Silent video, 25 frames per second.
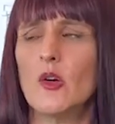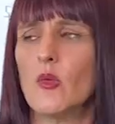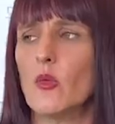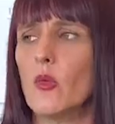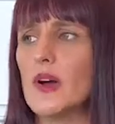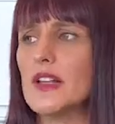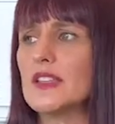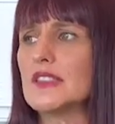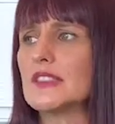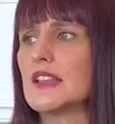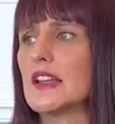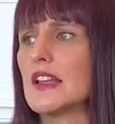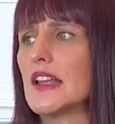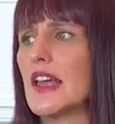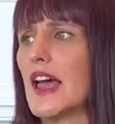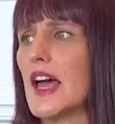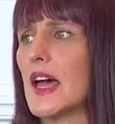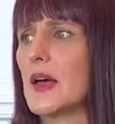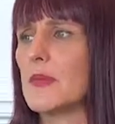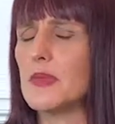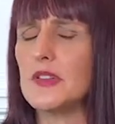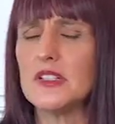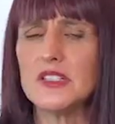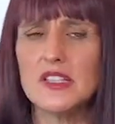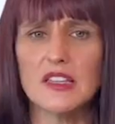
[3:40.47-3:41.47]
What's going to
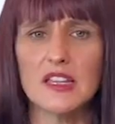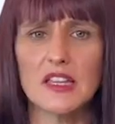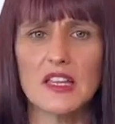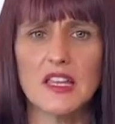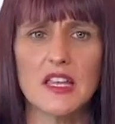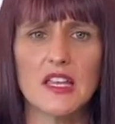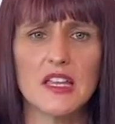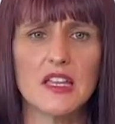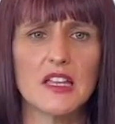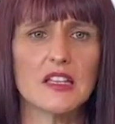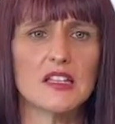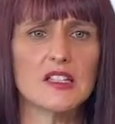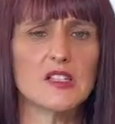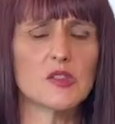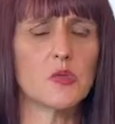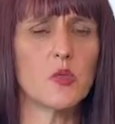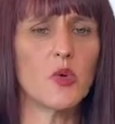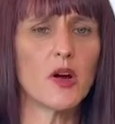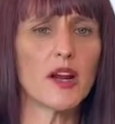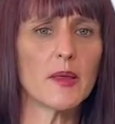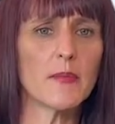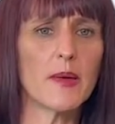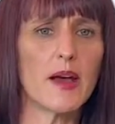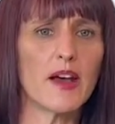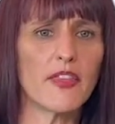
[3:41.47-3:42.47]
happen to the kids?
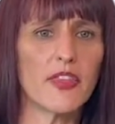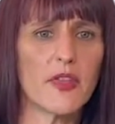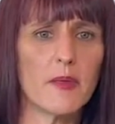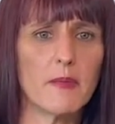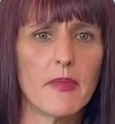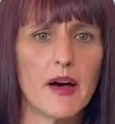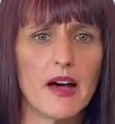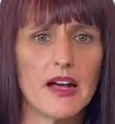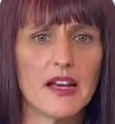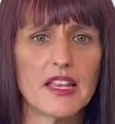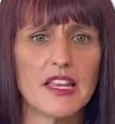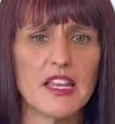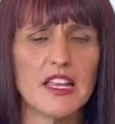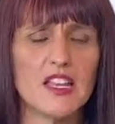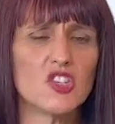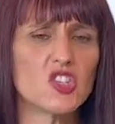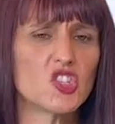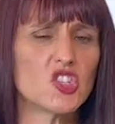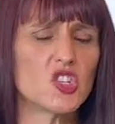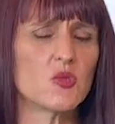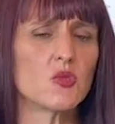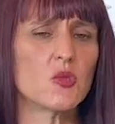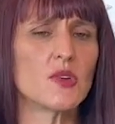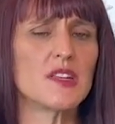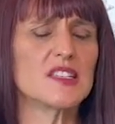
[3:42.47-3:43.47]
What about the money?
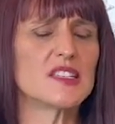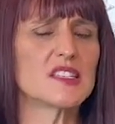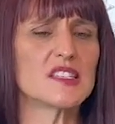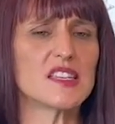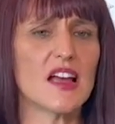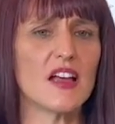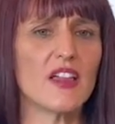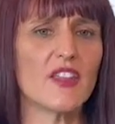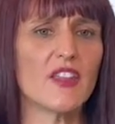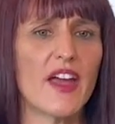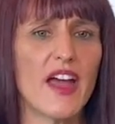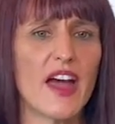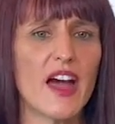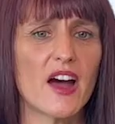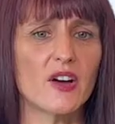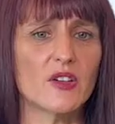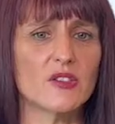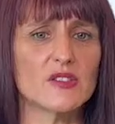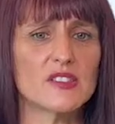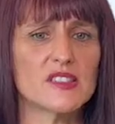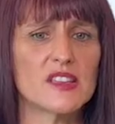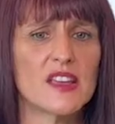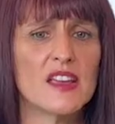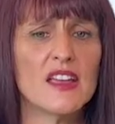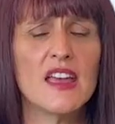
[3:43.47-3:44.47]
Should we sell the
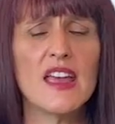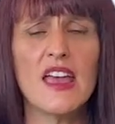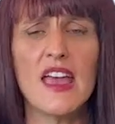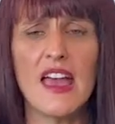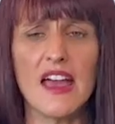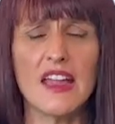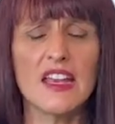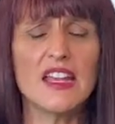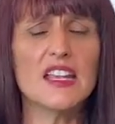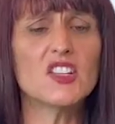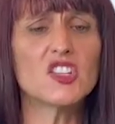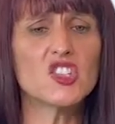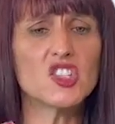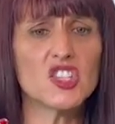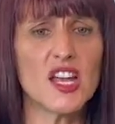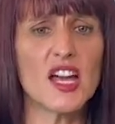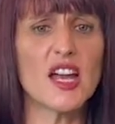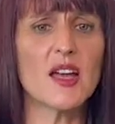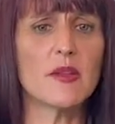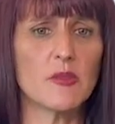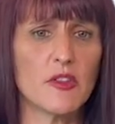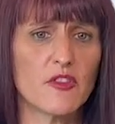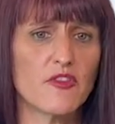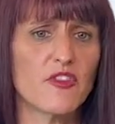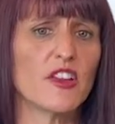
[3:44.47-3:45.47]
house? And each
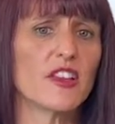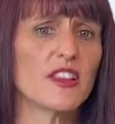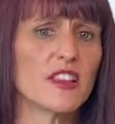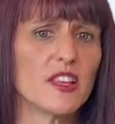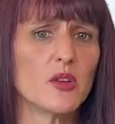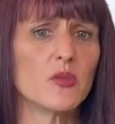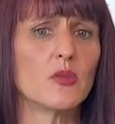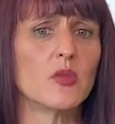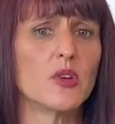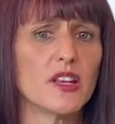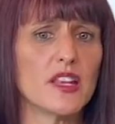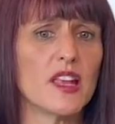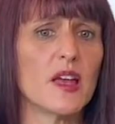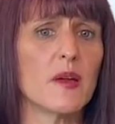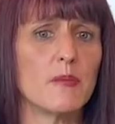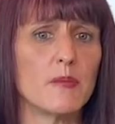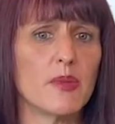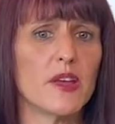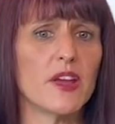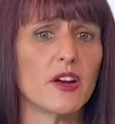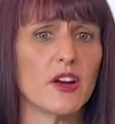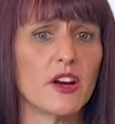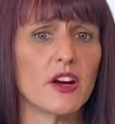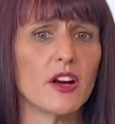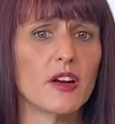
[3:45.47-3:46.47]
time the feeling would get
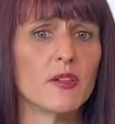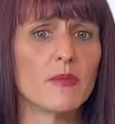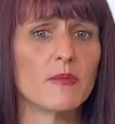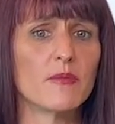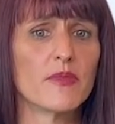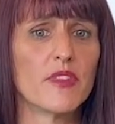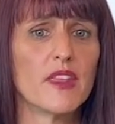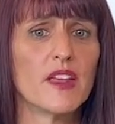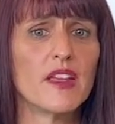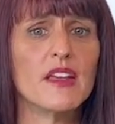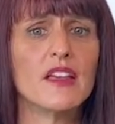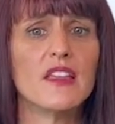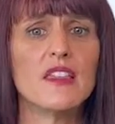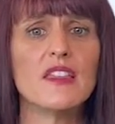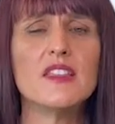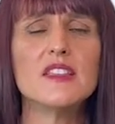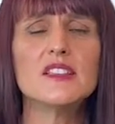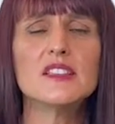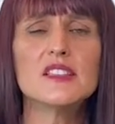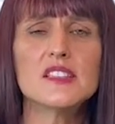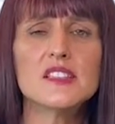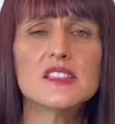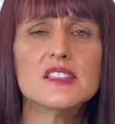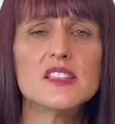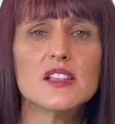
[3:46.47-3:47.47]
bigger.
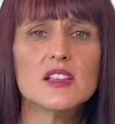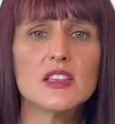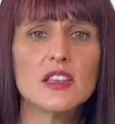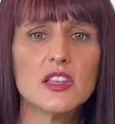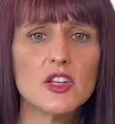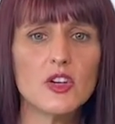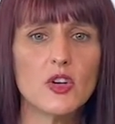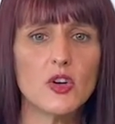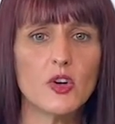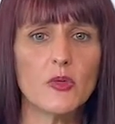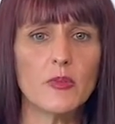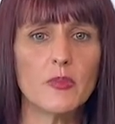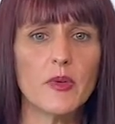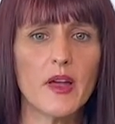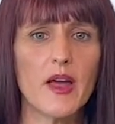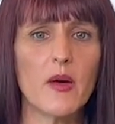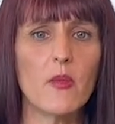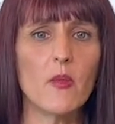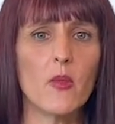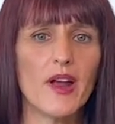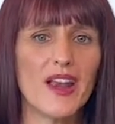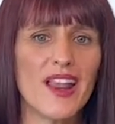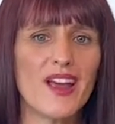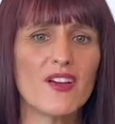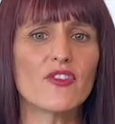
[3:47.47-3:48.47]
This is a loop,
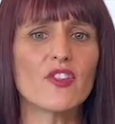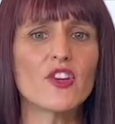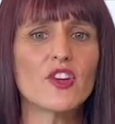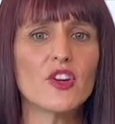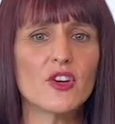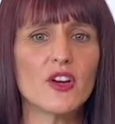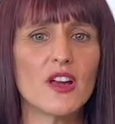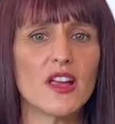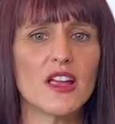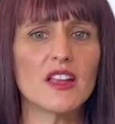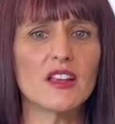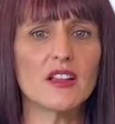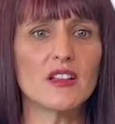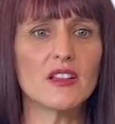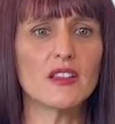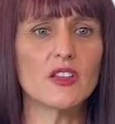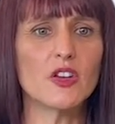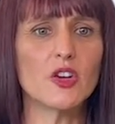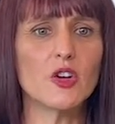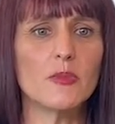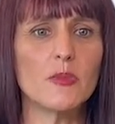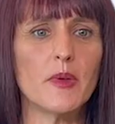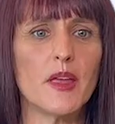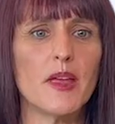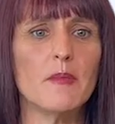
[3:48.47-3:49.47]
and whenever you're in a
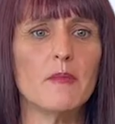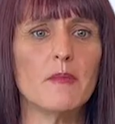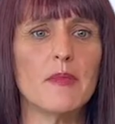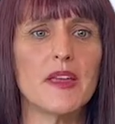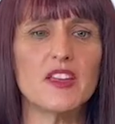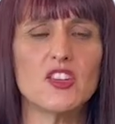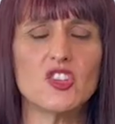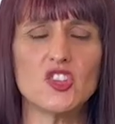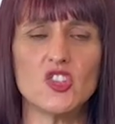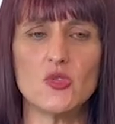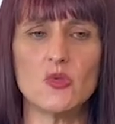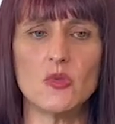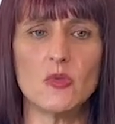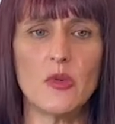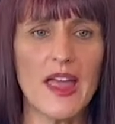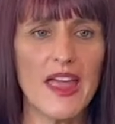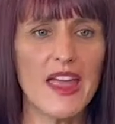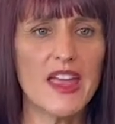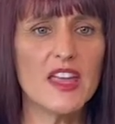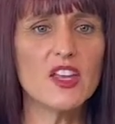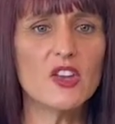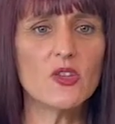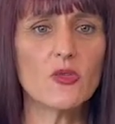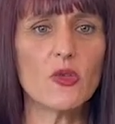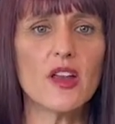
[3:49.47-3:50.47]
loop, it makes you
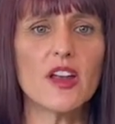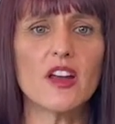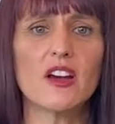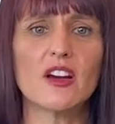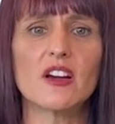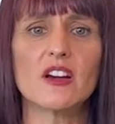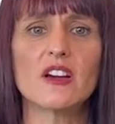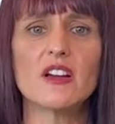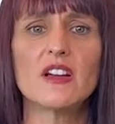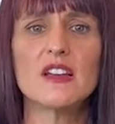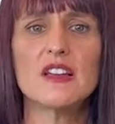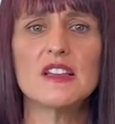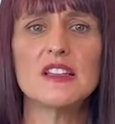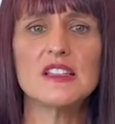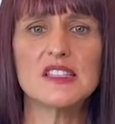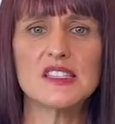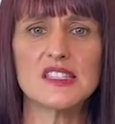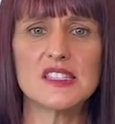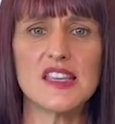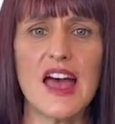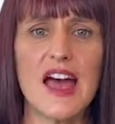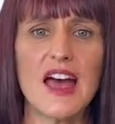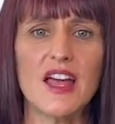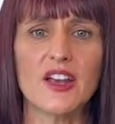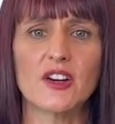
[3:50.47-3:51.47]
angrier,
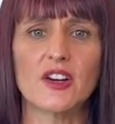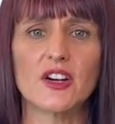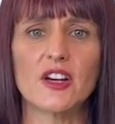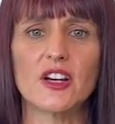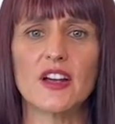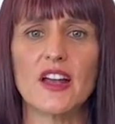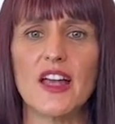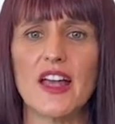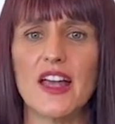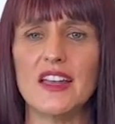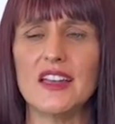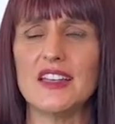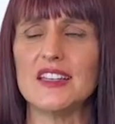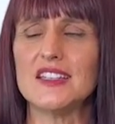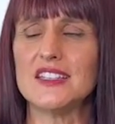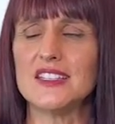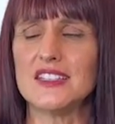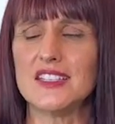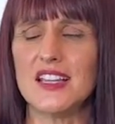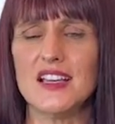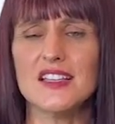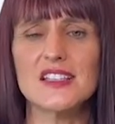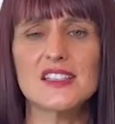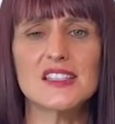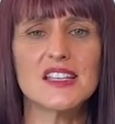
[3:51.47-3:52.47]
sadder, and it
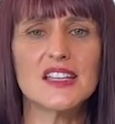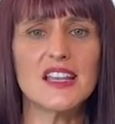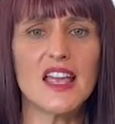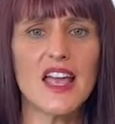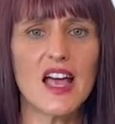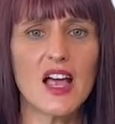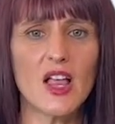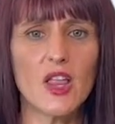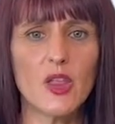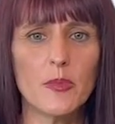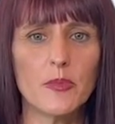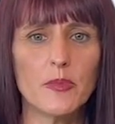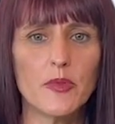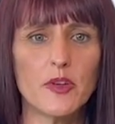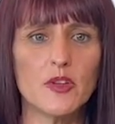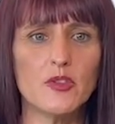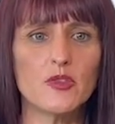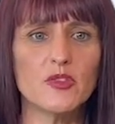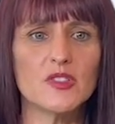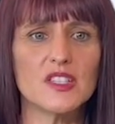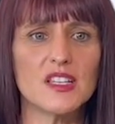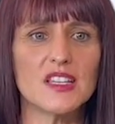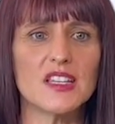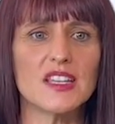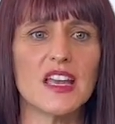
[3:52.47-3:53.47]
doesn't help you
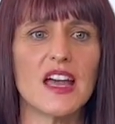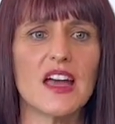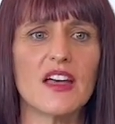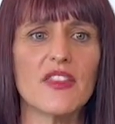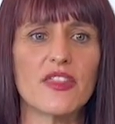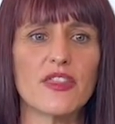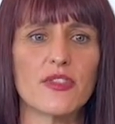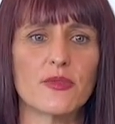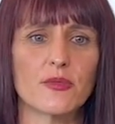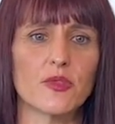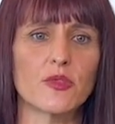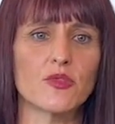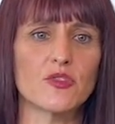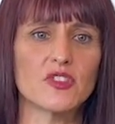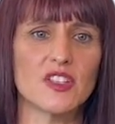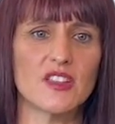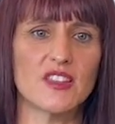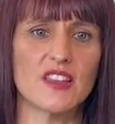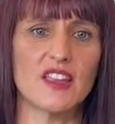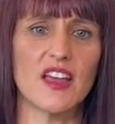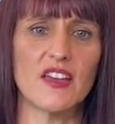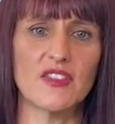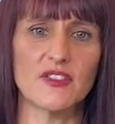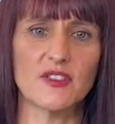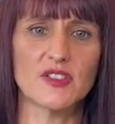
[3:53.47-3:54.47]
to get through to
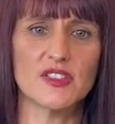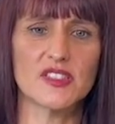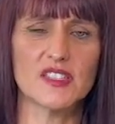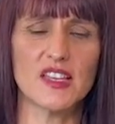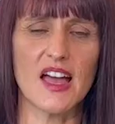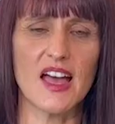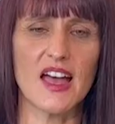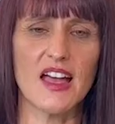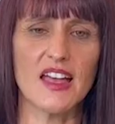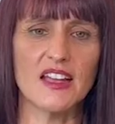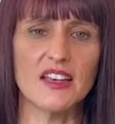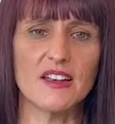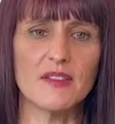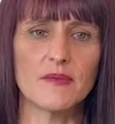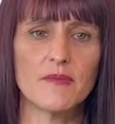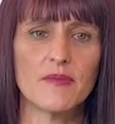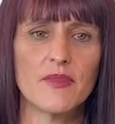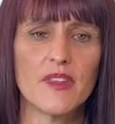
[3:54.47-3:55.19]
the other side.